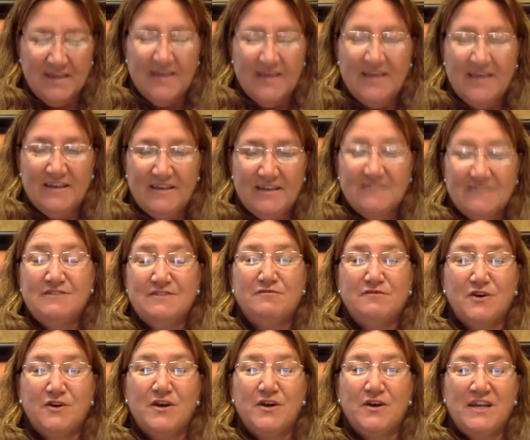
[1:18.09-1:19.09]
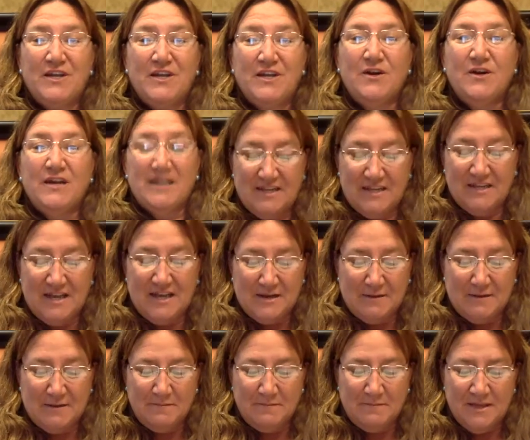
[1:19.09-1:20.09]
is deferring your
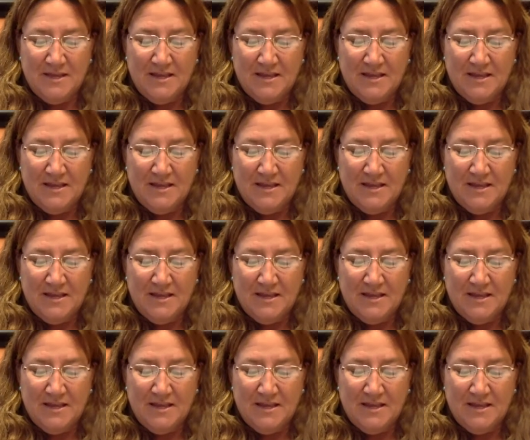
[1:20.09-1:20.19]
income.